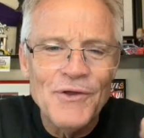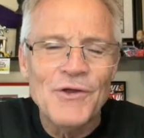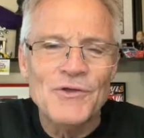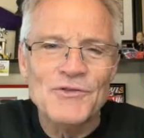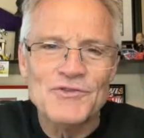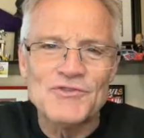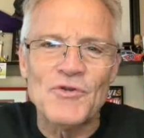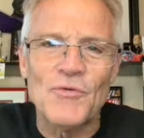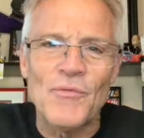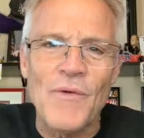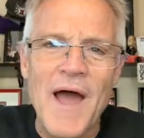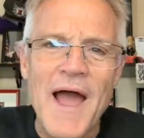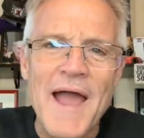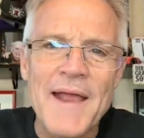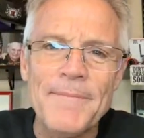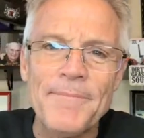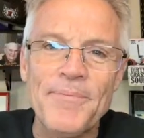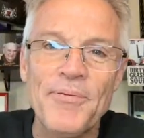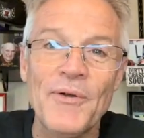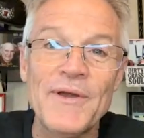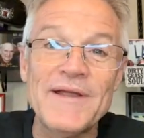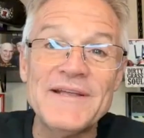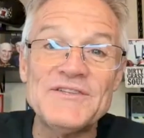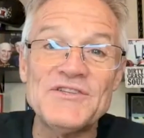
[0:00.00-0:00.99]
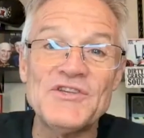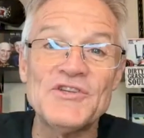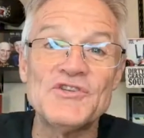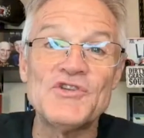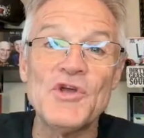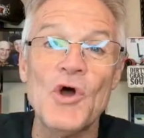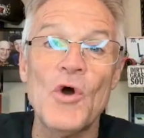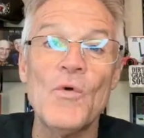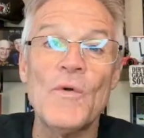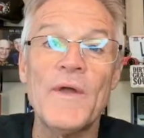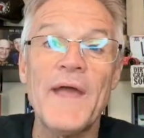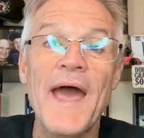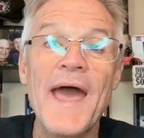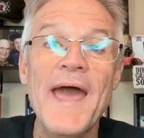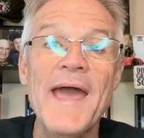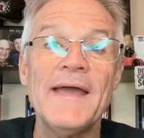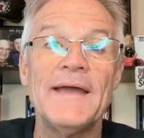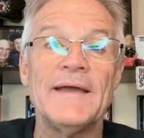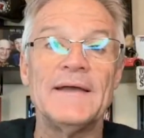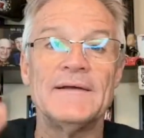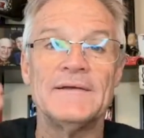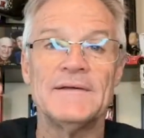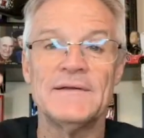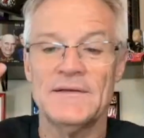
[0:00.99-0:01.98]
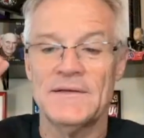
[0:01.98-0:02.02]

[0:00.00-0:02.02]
So Ryan Preece is okay.